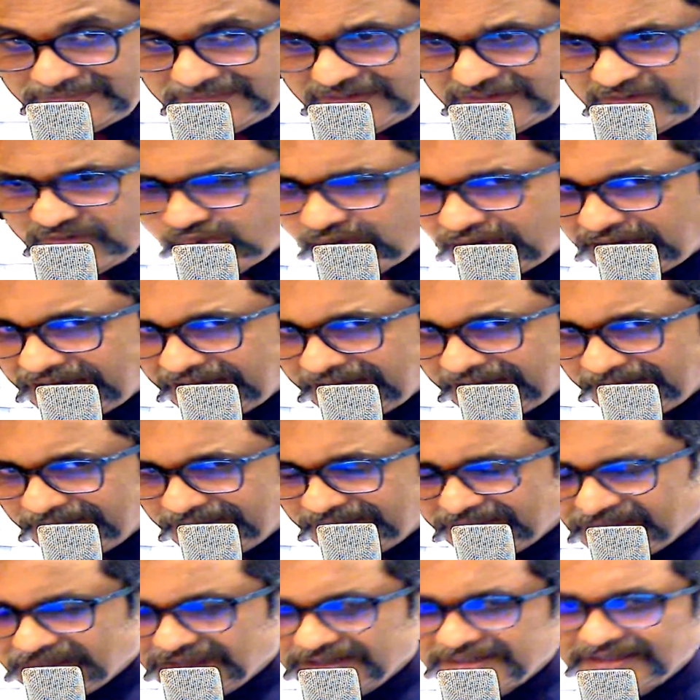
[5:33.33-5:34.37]
Why?
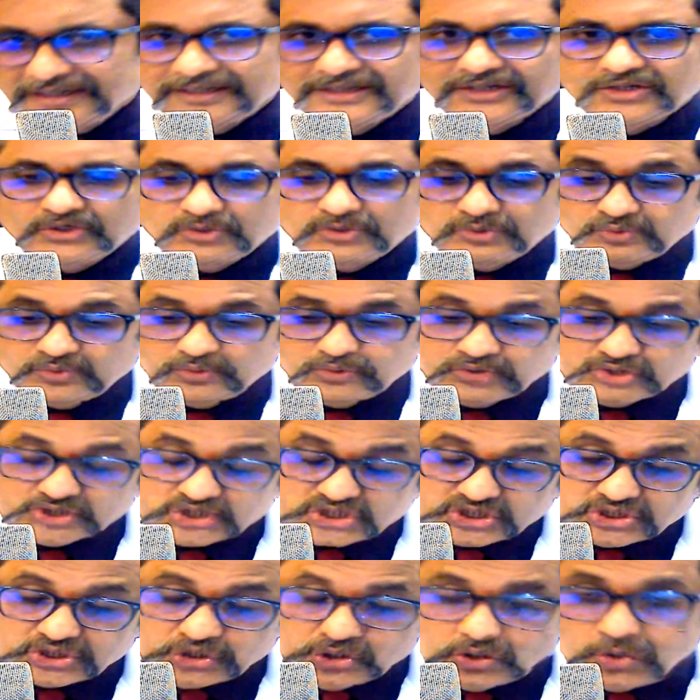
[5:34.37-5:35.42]
To
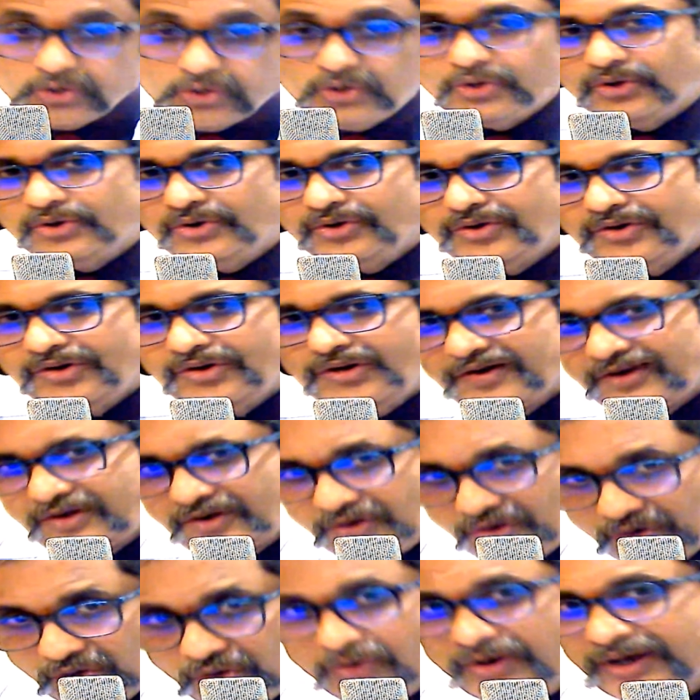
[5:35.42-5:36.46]
slow or
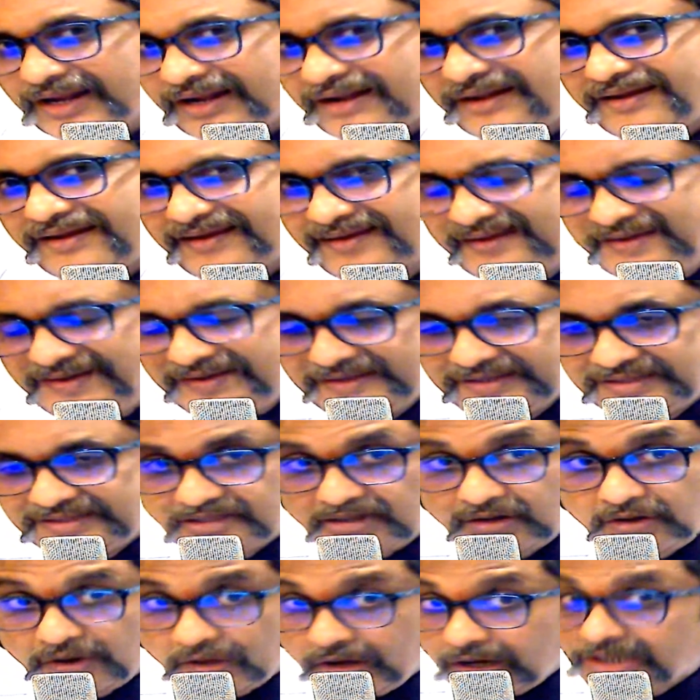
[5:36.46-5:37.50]
lower the
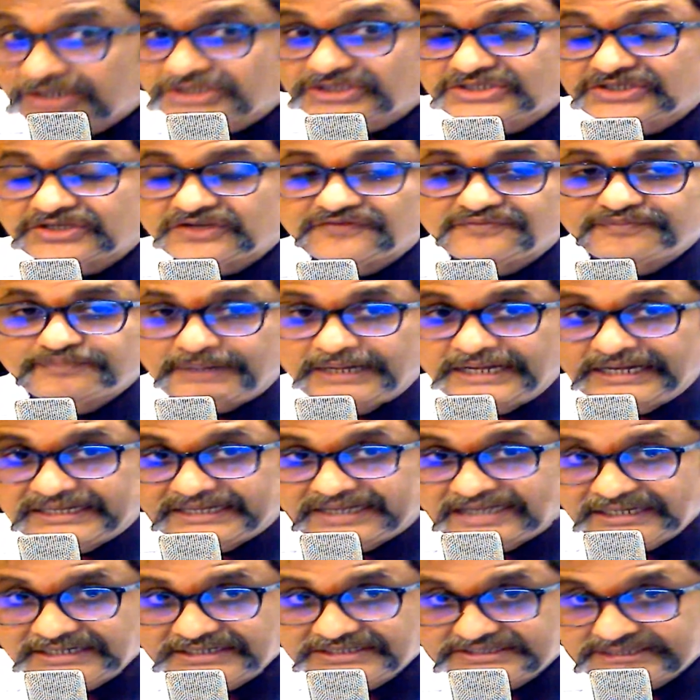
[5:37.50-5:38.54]
loss of
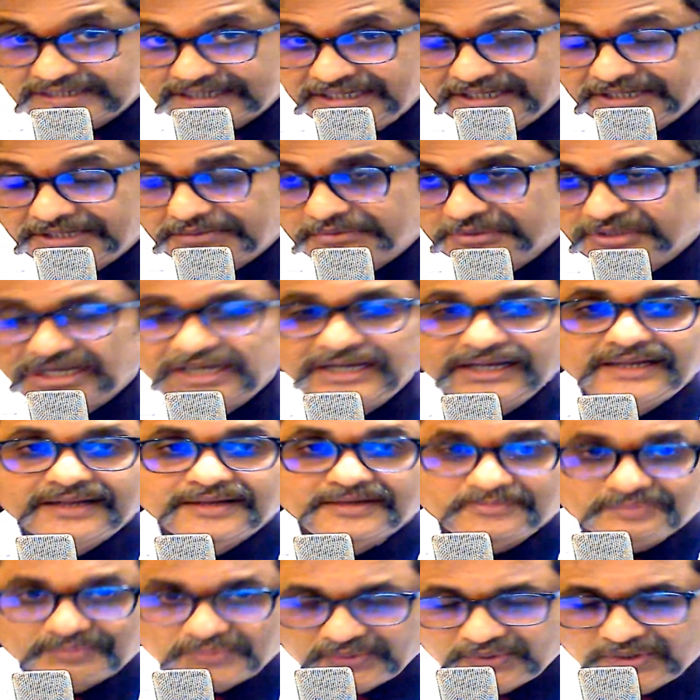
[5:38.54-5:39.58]
platelets into the
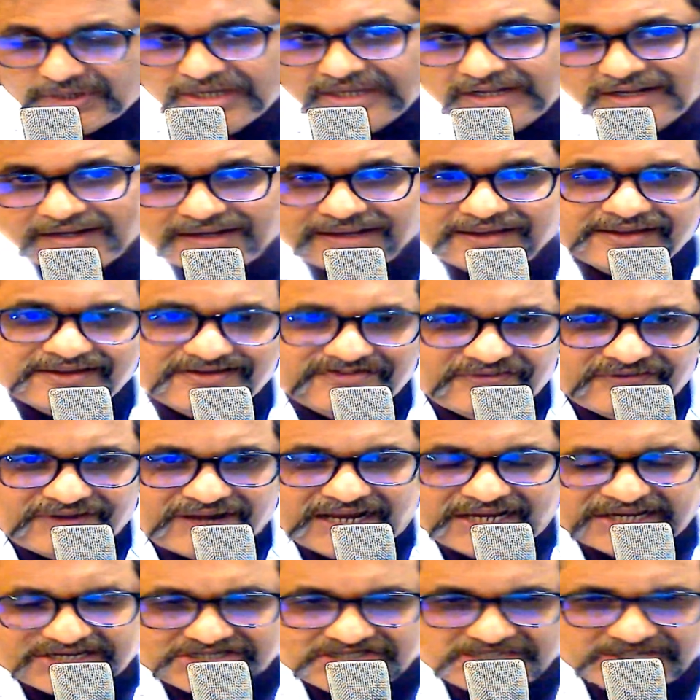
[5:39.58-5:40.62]
poor
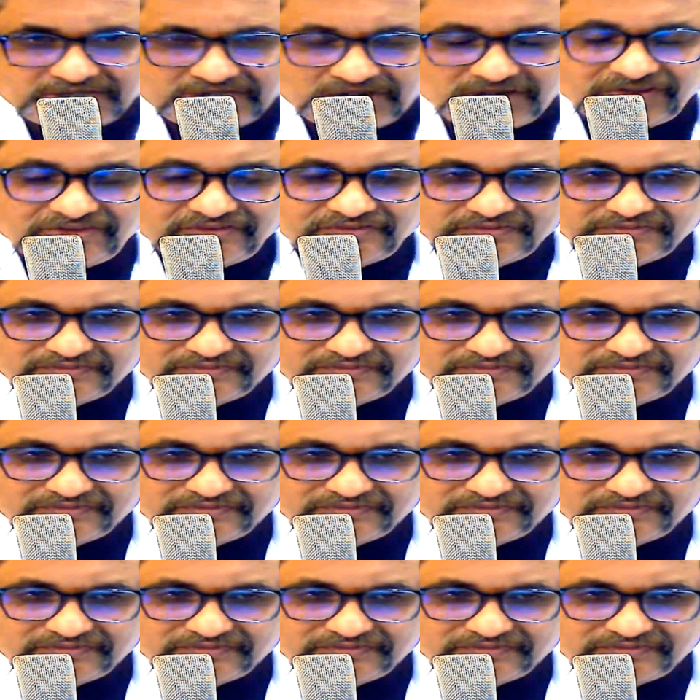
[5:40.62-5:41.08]
fraction of